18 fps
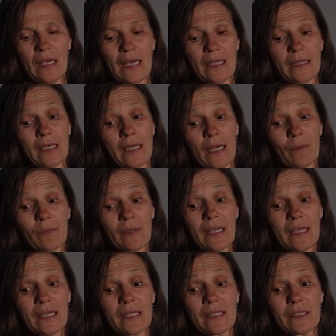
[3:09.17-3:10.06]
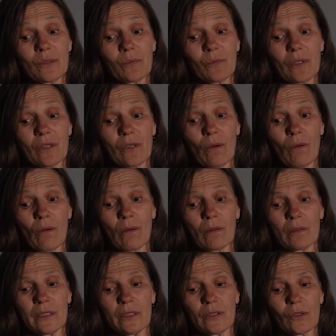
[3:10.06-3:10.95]
And then I realized with
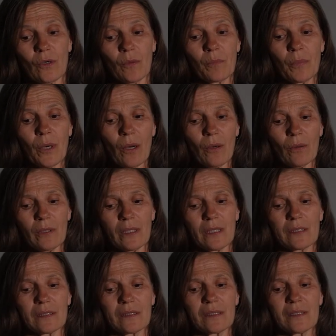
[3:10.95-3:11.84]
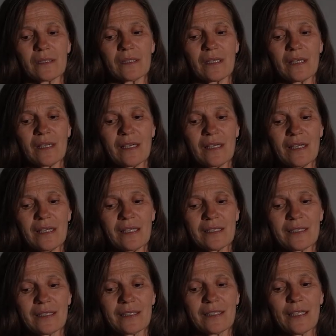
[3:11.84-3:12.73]
all these components,
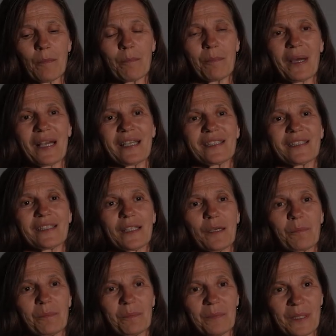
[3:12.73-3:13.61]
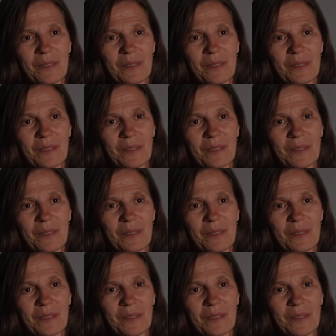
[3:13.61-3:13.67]
step by step,